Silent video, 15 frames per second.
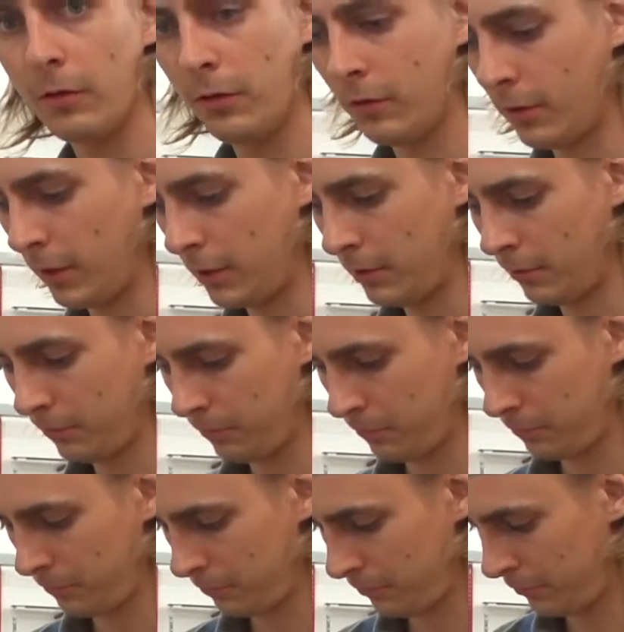this kind of
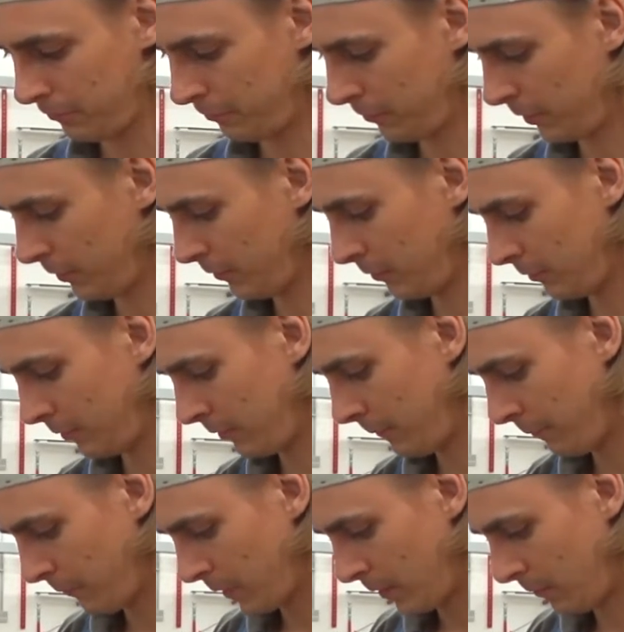things
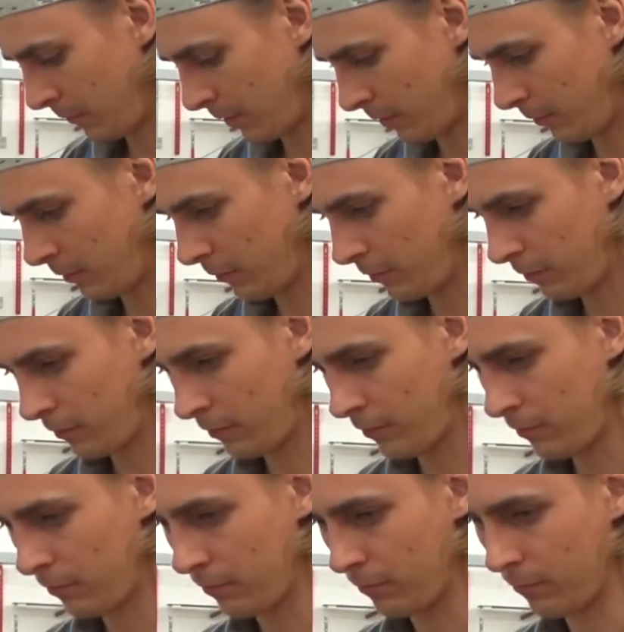where
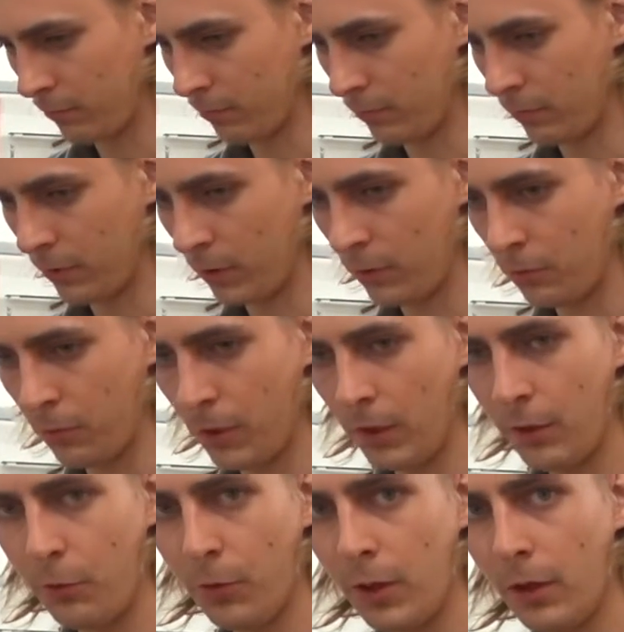it's not really
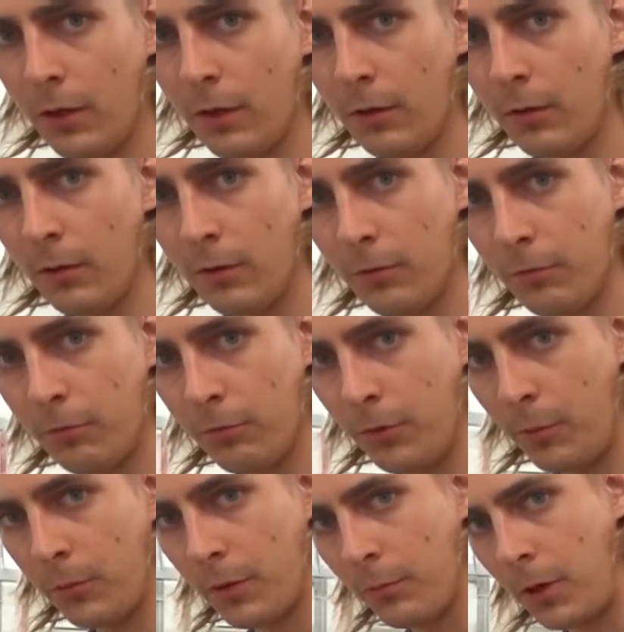critical
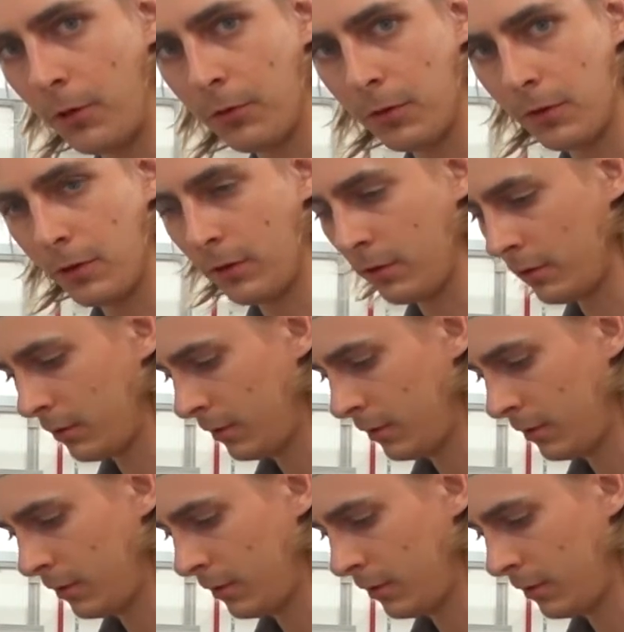from the mounting,